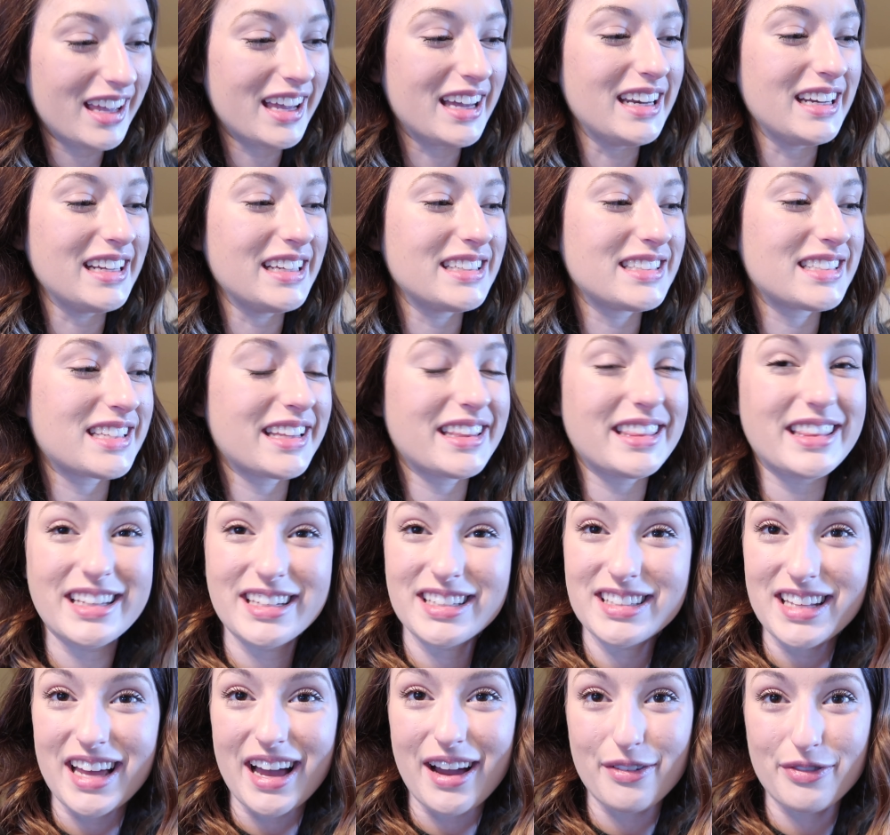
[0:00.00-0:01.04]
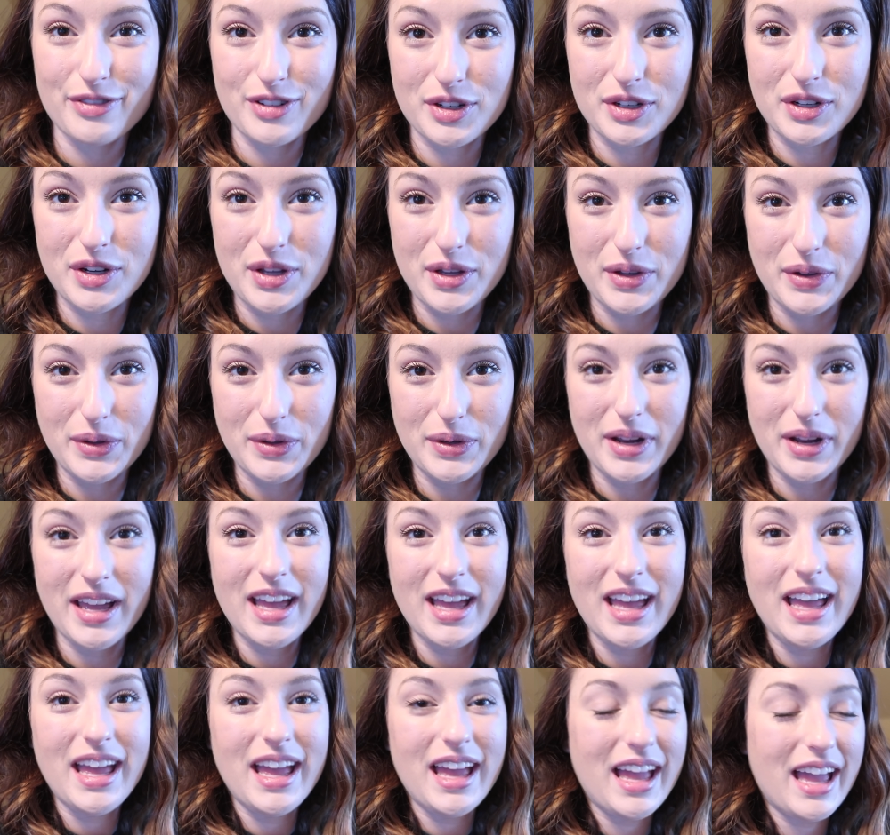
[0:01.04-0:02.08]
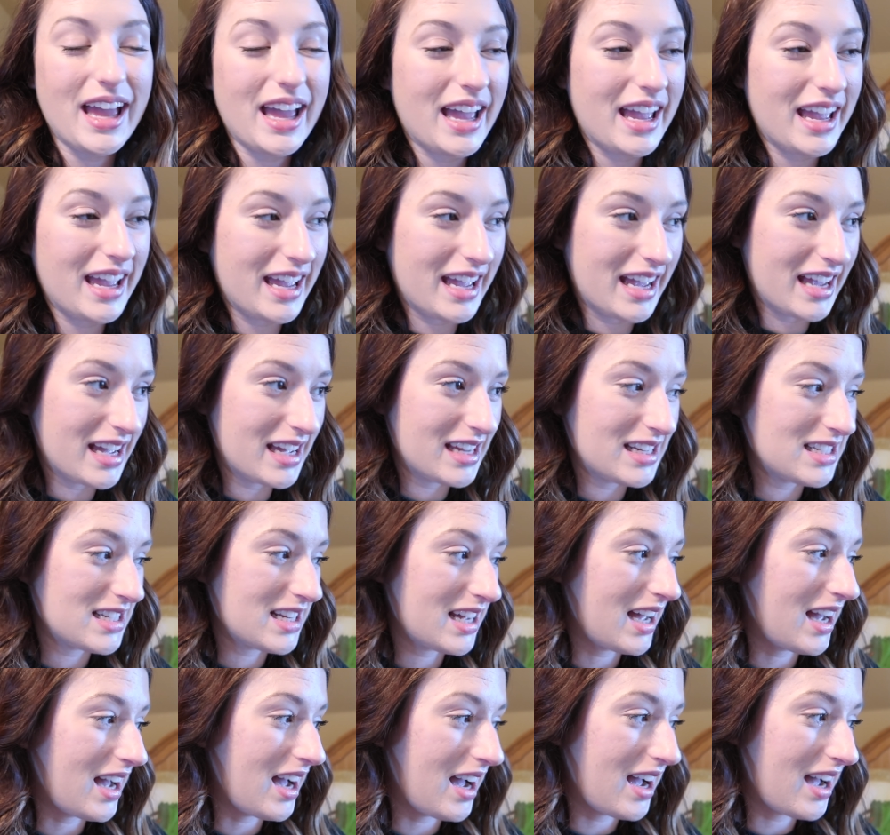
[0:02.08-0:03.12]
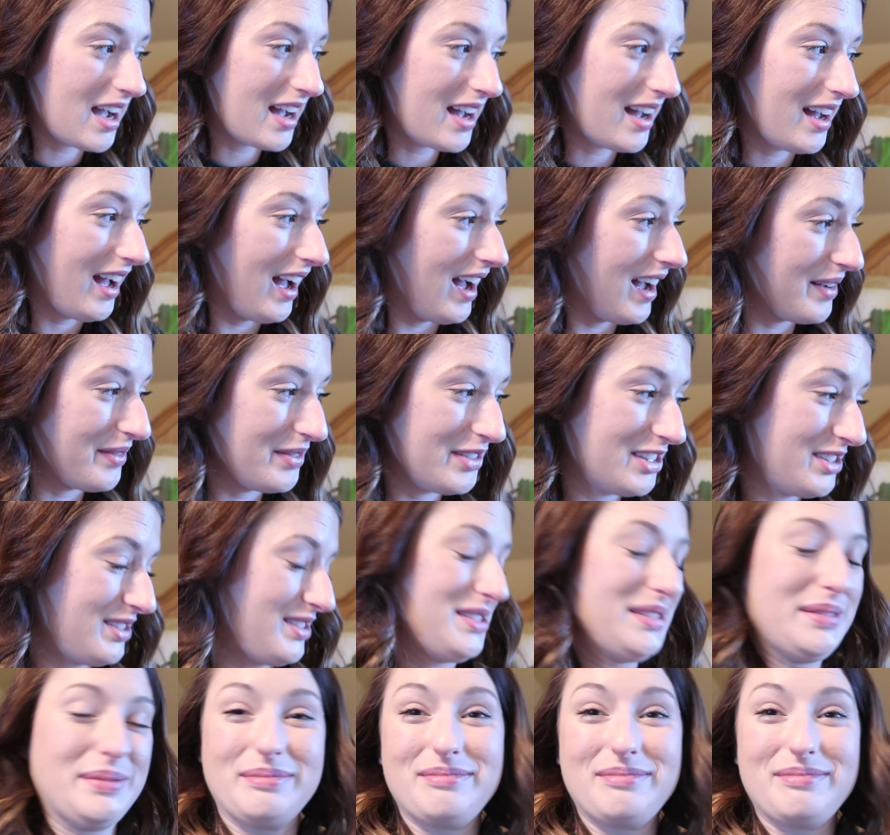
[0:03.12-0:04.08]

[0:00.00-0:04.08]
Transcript: it is this afternoon and uh, I'm just